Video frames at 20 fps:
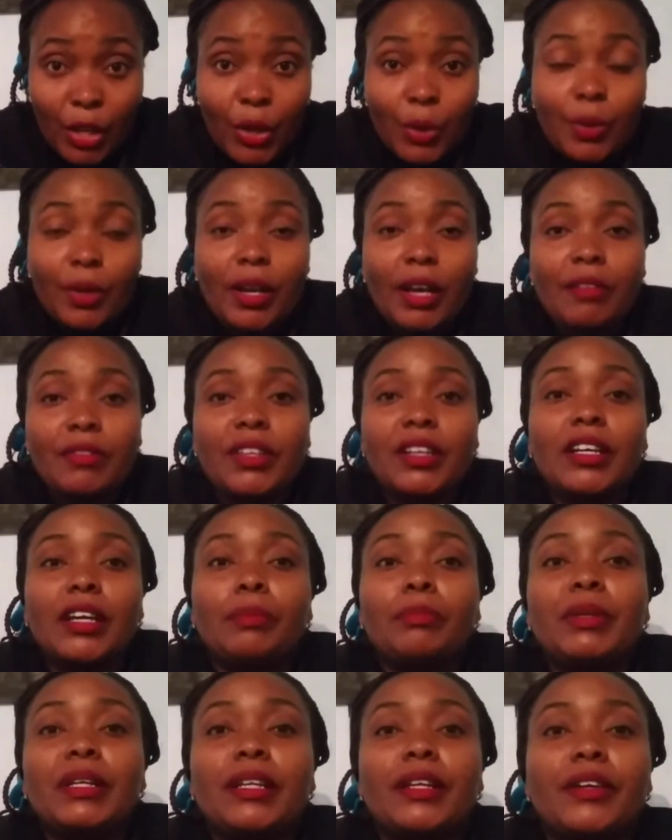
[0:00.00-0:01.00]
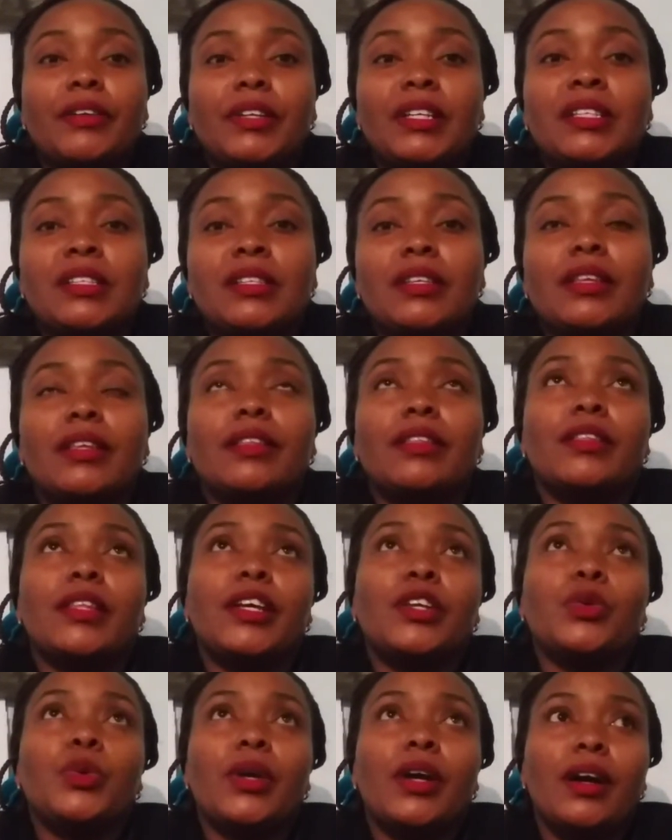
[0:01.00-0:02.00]
We have the capillaries,
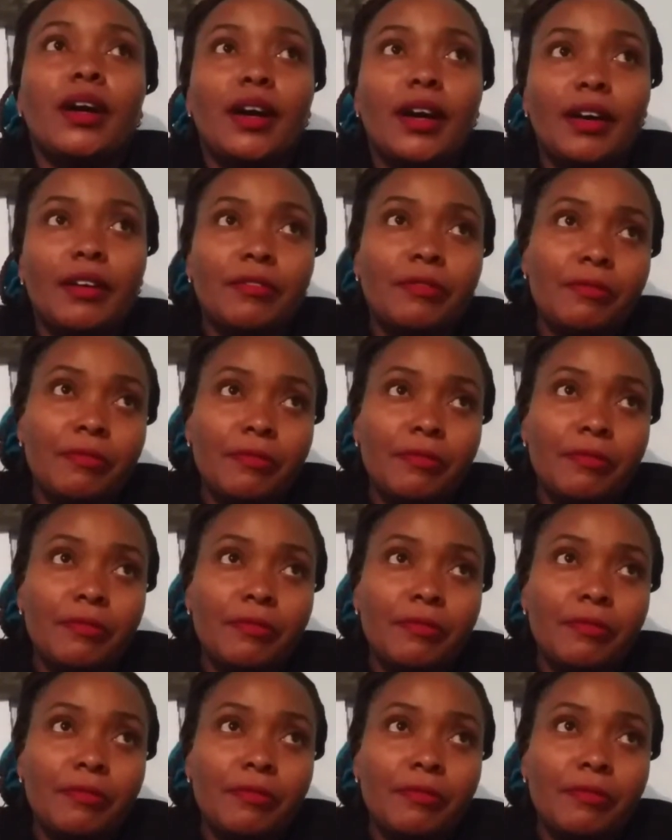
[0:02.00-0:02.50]
then we have